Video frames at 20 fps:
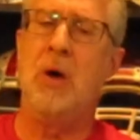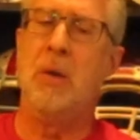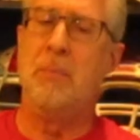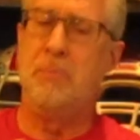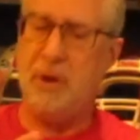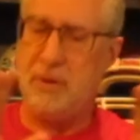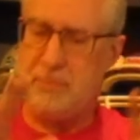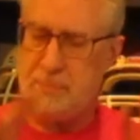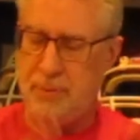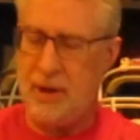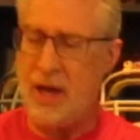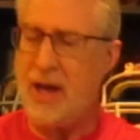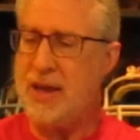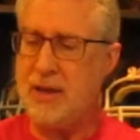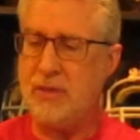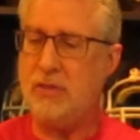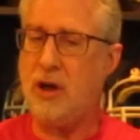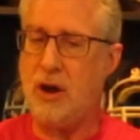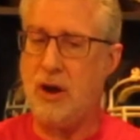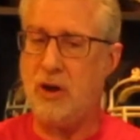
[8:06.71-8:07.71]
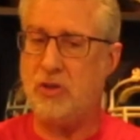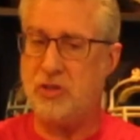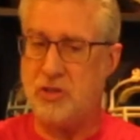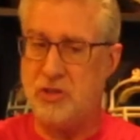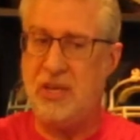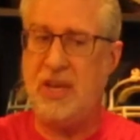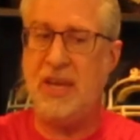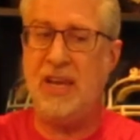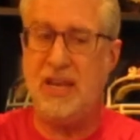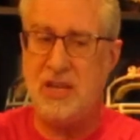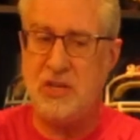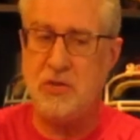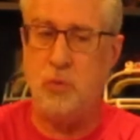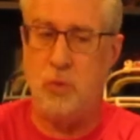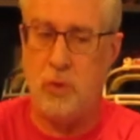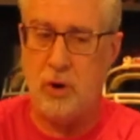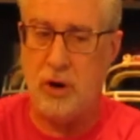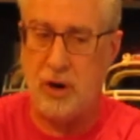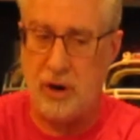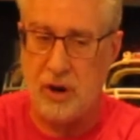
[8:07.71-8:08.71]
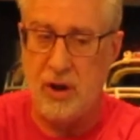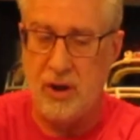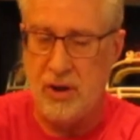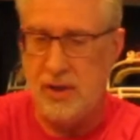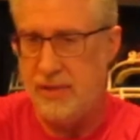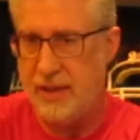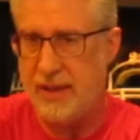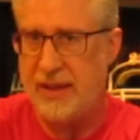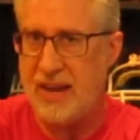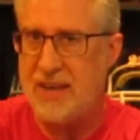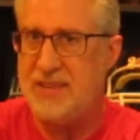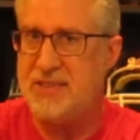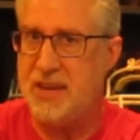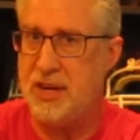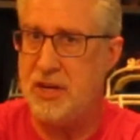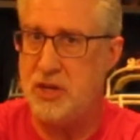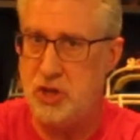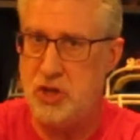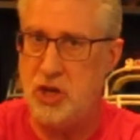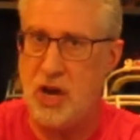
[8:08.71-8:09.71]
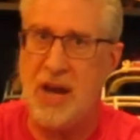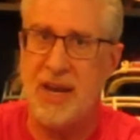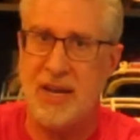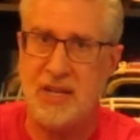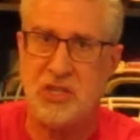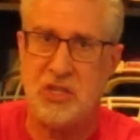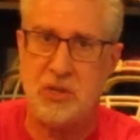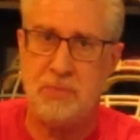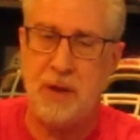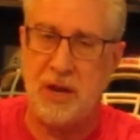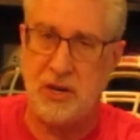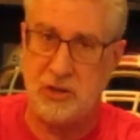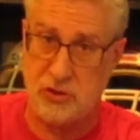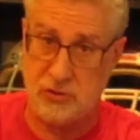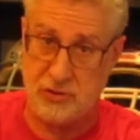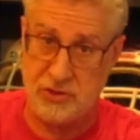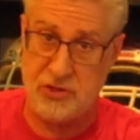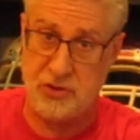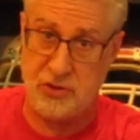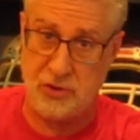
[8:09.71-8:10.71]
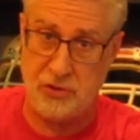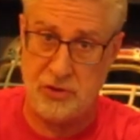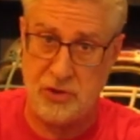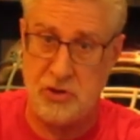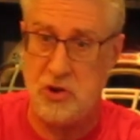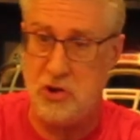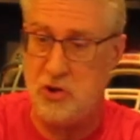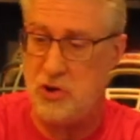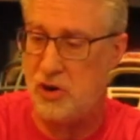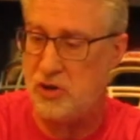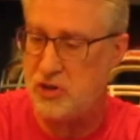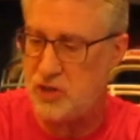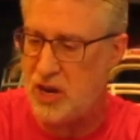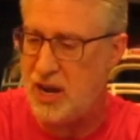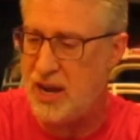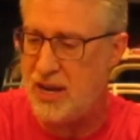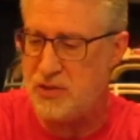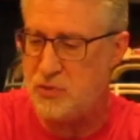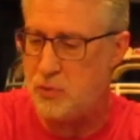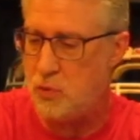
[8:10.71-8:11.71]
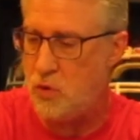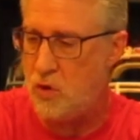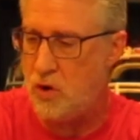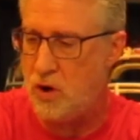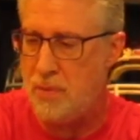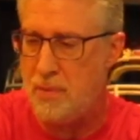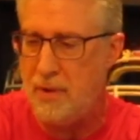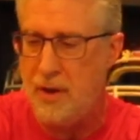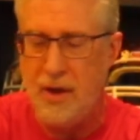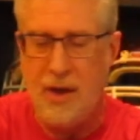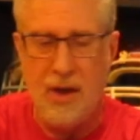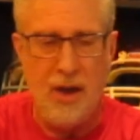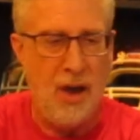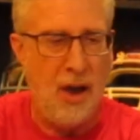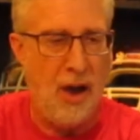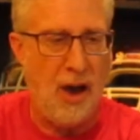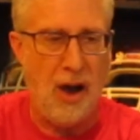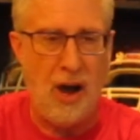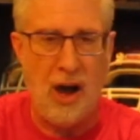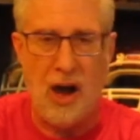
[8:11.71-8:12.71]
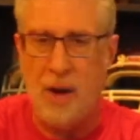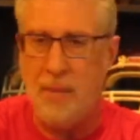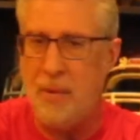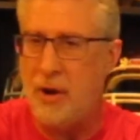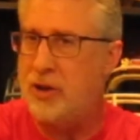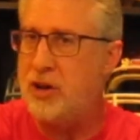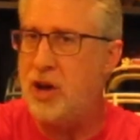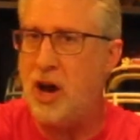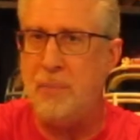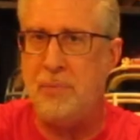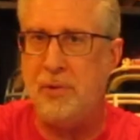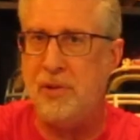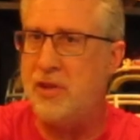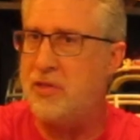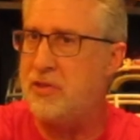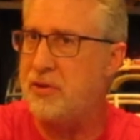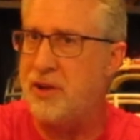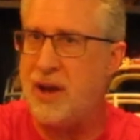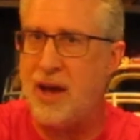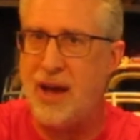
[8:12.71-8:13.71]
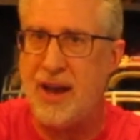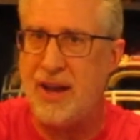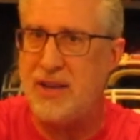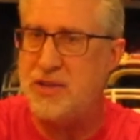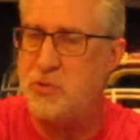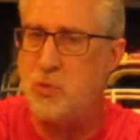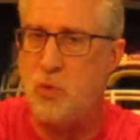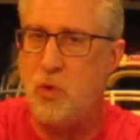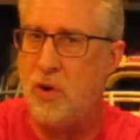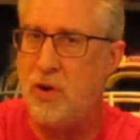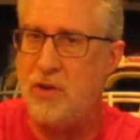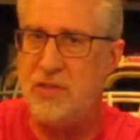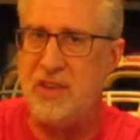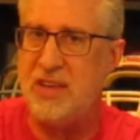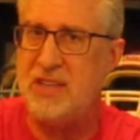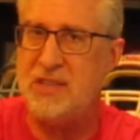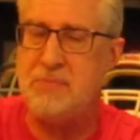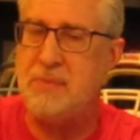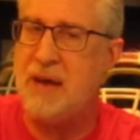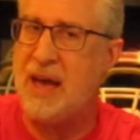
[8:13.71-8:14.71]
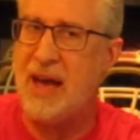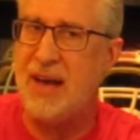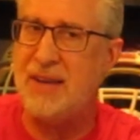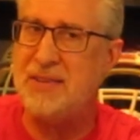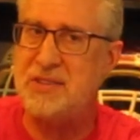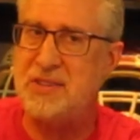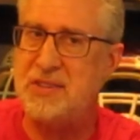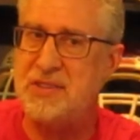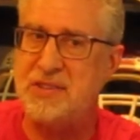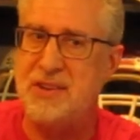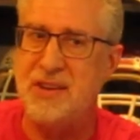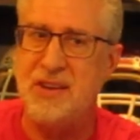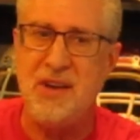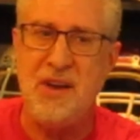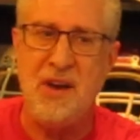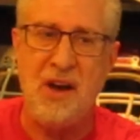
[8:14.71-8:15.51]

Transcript: But by and large, these were, like I said, Giant specials. So the New York Giants wore them. A couple other guys wore these masks.